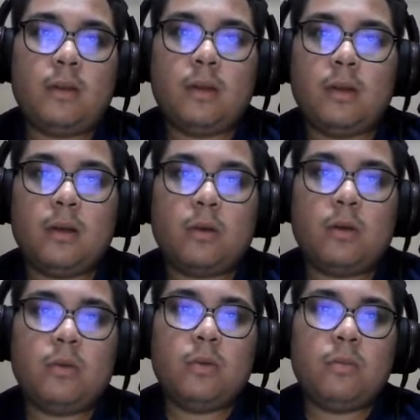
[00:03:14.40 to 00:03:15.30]
The
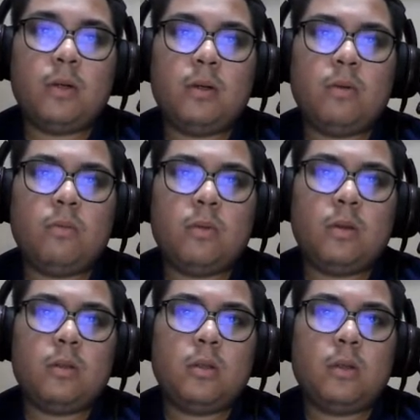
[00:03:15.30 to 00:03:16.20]
consumer
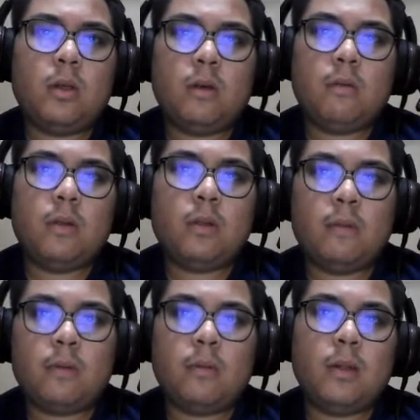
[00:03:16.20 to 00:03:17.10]
wanted everything
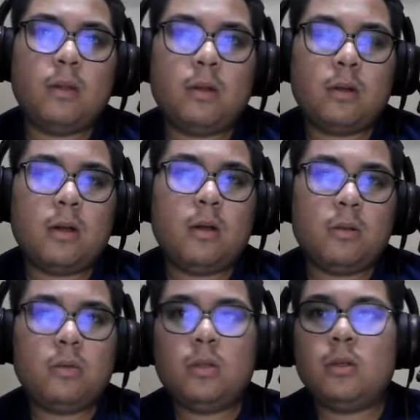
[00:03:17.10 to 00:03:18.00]
from a little car
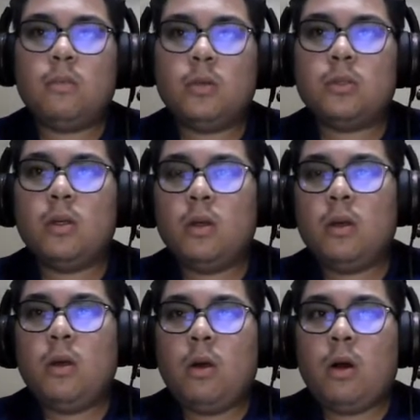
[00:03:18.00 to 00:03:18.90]
to the most
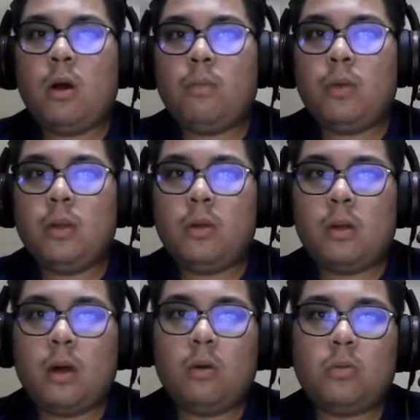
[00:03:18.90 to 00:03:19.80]
opulent
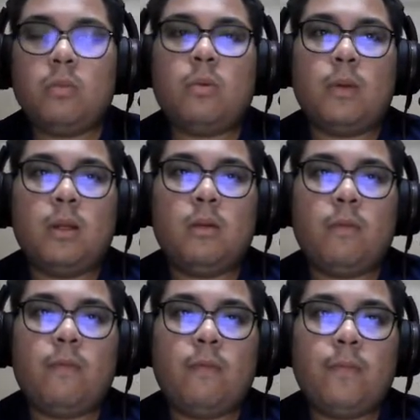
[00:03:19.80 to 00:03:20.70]
automobile.
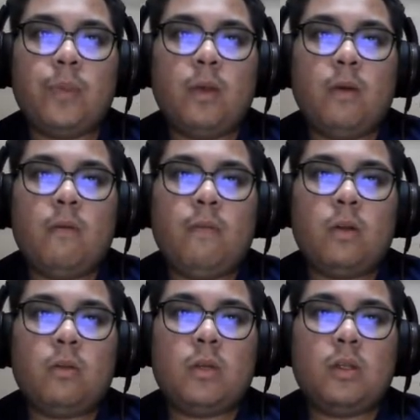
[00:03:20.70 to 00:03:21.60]

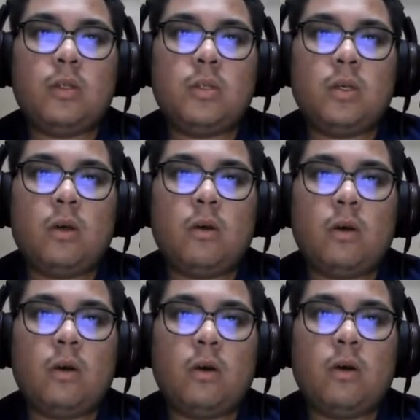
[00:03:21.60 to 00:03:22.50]
Ford's strategy
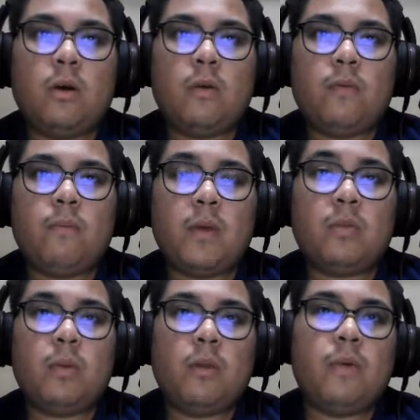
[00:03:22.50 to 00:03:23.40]
of mass
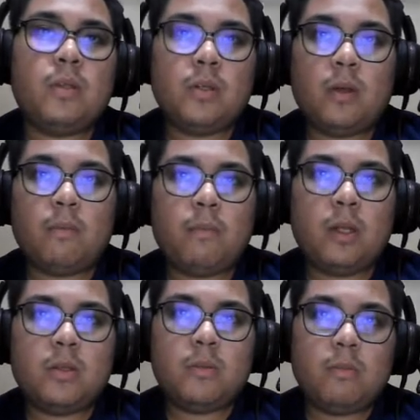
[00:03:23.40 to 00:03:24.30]
manufacturing
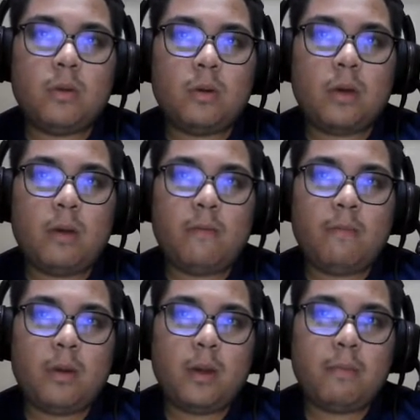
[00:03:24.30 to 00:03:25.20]
placed more
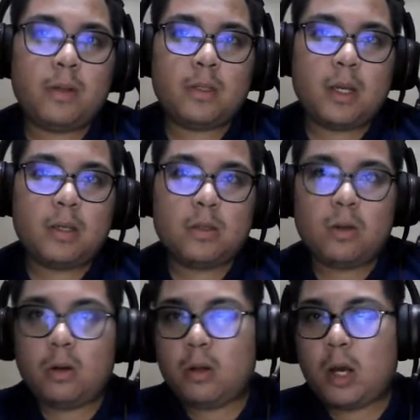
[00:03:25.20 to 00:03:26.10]
emphasis
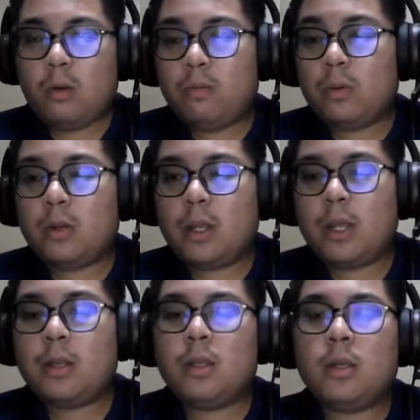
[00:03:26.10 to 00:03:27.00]
on output
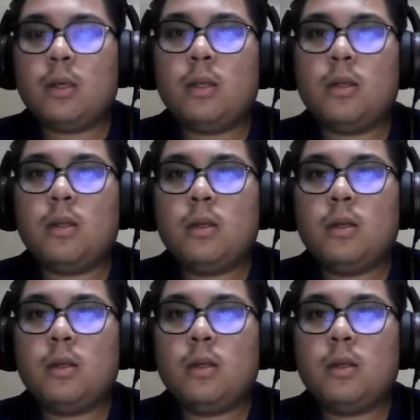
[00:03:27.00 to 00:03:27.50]
than it